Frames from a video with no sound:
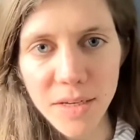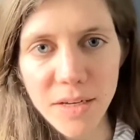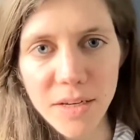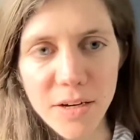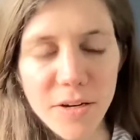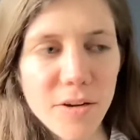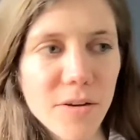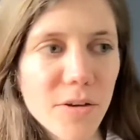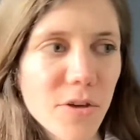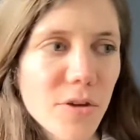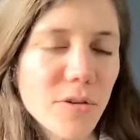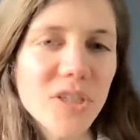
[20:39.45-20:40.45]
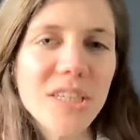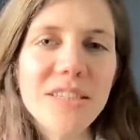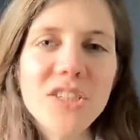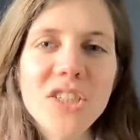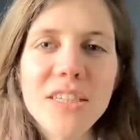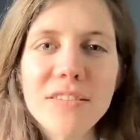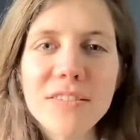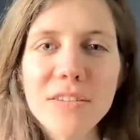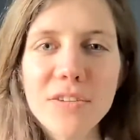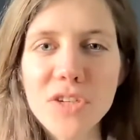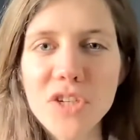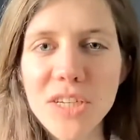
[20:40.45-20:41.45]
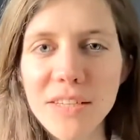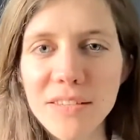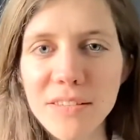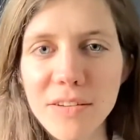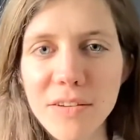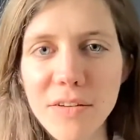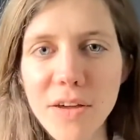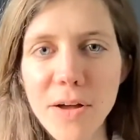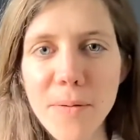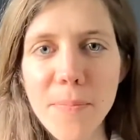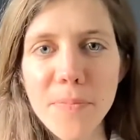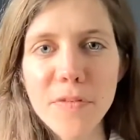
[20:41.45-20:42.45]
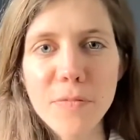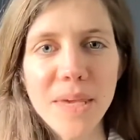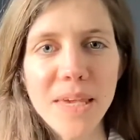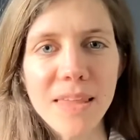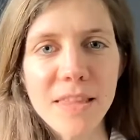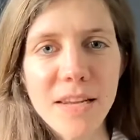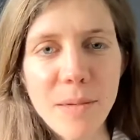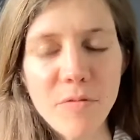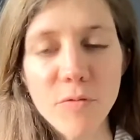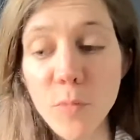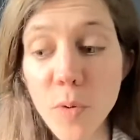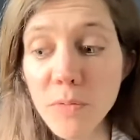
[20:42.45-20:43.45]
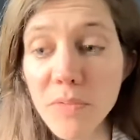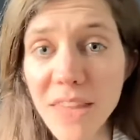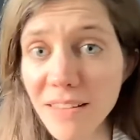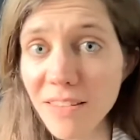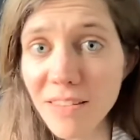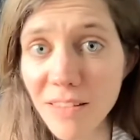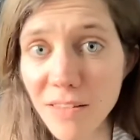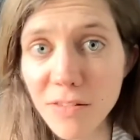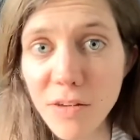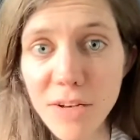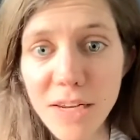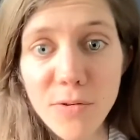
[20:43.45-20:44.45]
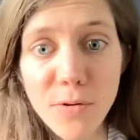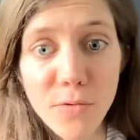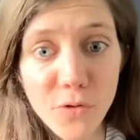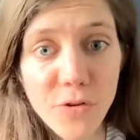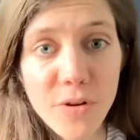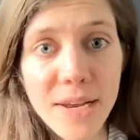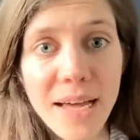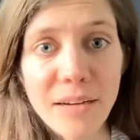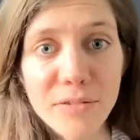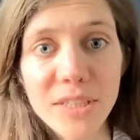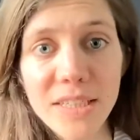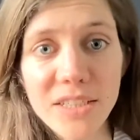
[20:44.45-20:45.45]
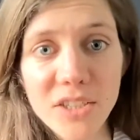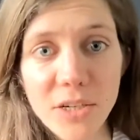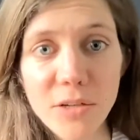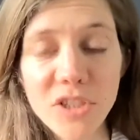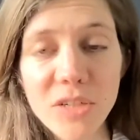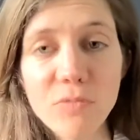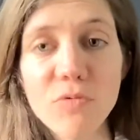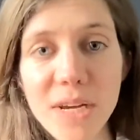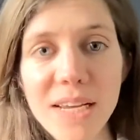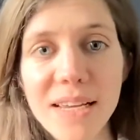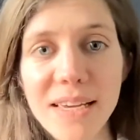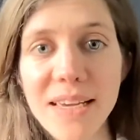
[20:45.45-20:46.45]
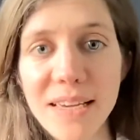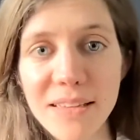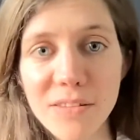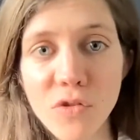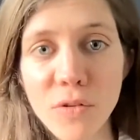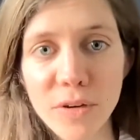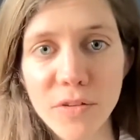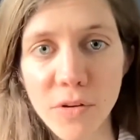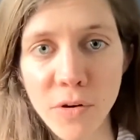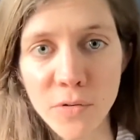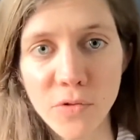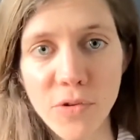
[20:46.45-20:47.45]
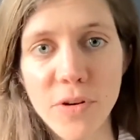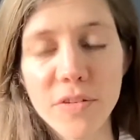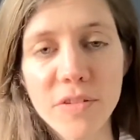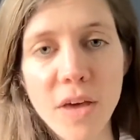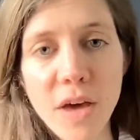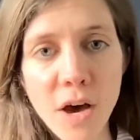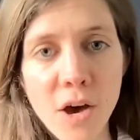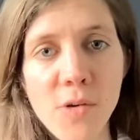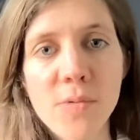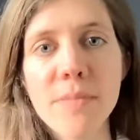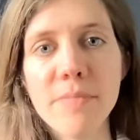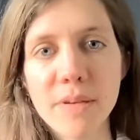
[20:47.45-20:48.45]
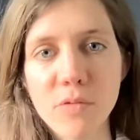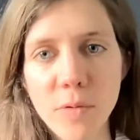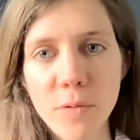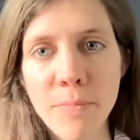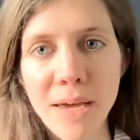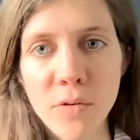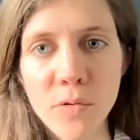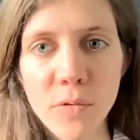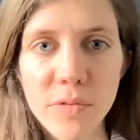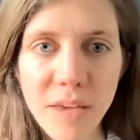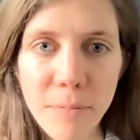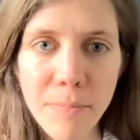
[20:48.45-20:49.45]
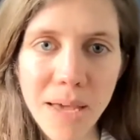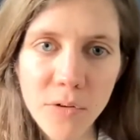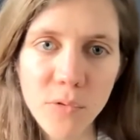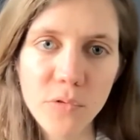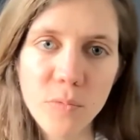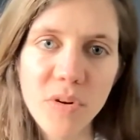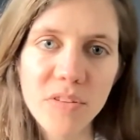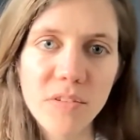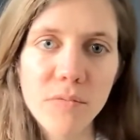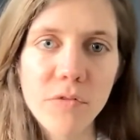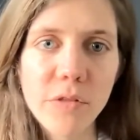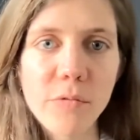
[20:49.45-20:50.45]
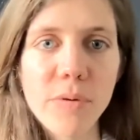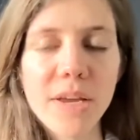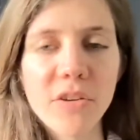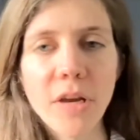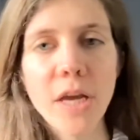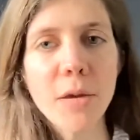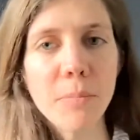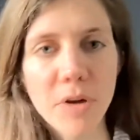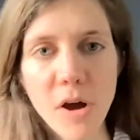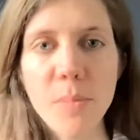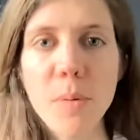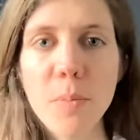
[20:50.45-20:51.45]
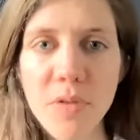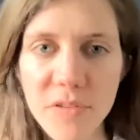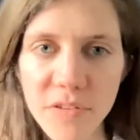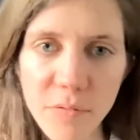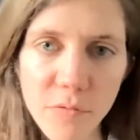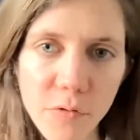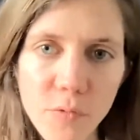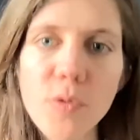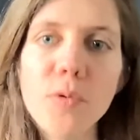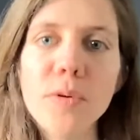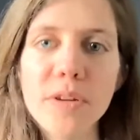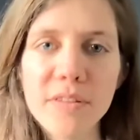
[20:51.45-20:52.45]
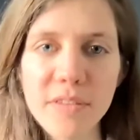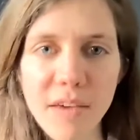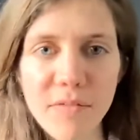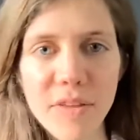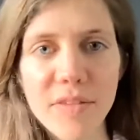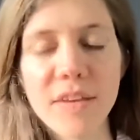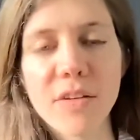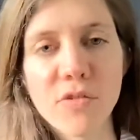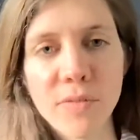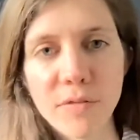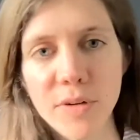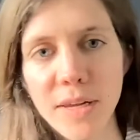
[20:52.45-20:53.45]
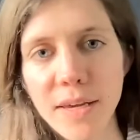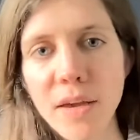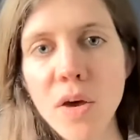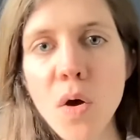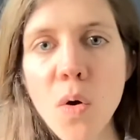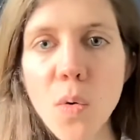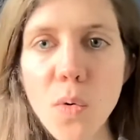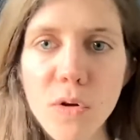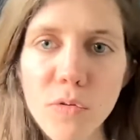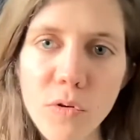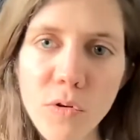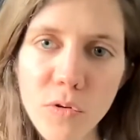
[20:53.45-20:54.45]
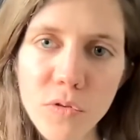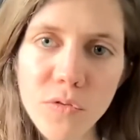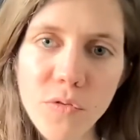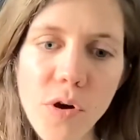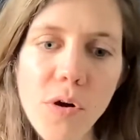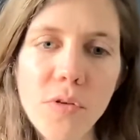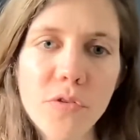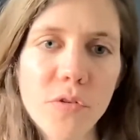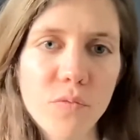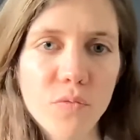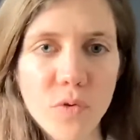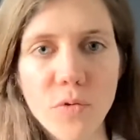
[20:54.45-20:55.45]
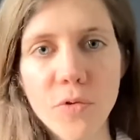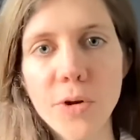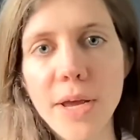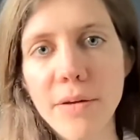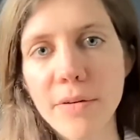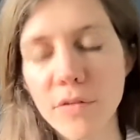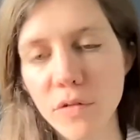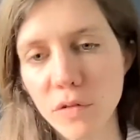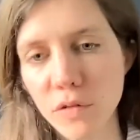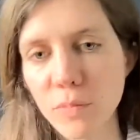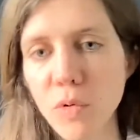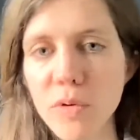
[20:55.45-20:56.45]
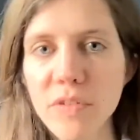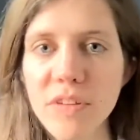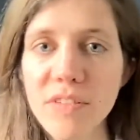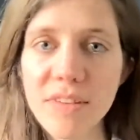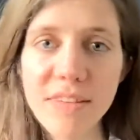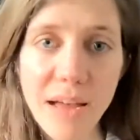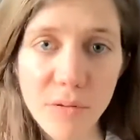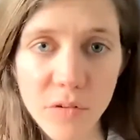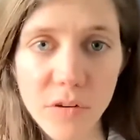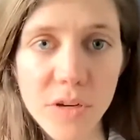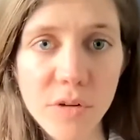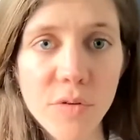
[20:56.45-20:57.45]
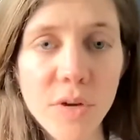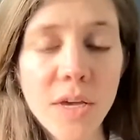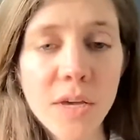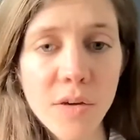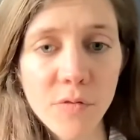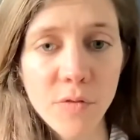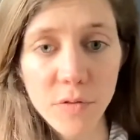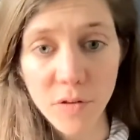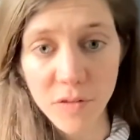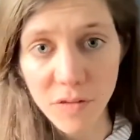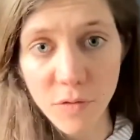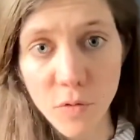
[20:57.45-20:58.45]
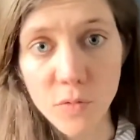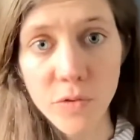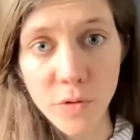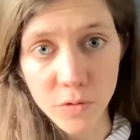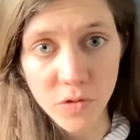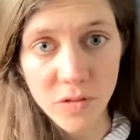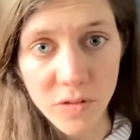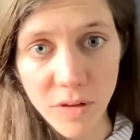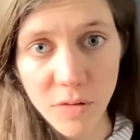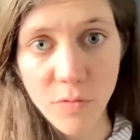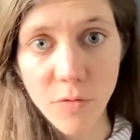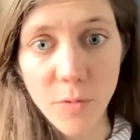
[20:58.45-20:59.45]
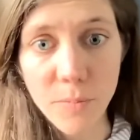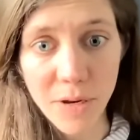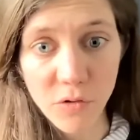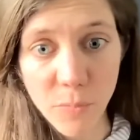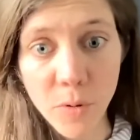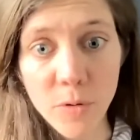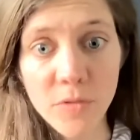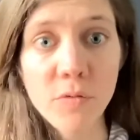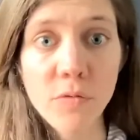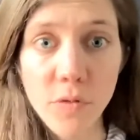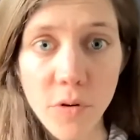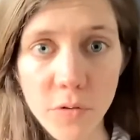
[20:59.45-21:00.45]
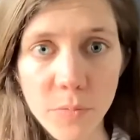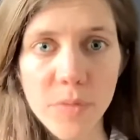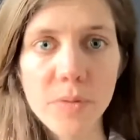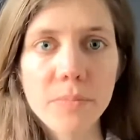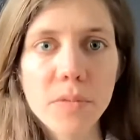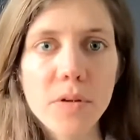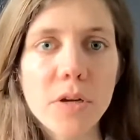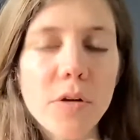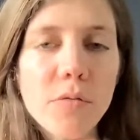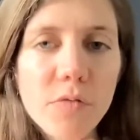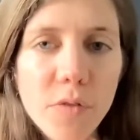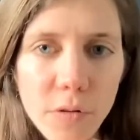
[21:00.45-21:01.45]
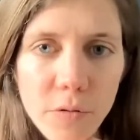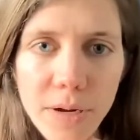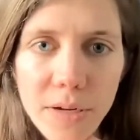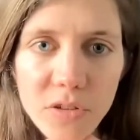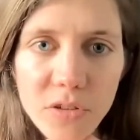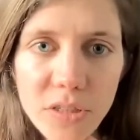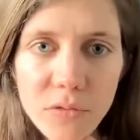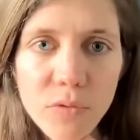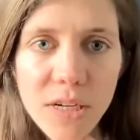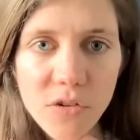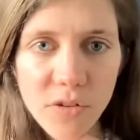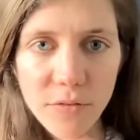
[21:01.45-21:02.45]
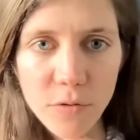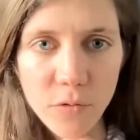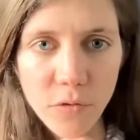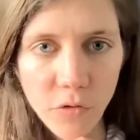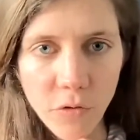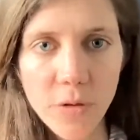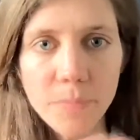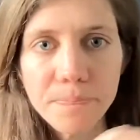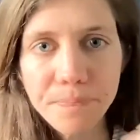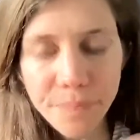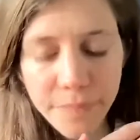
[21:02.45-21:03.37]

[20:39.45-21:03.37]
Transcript: You know, she doesn't speak in the name of what that's certainly not true now. She really is trying to contrast her image with Macron and saying Macron's a president for the rich, but I'm a president for all. And as Gavin said, traveling all across France to rural areas, to smaller cities outside of France, because it's called not just in metropolitan France, but, you know, further out, she's really traveled to try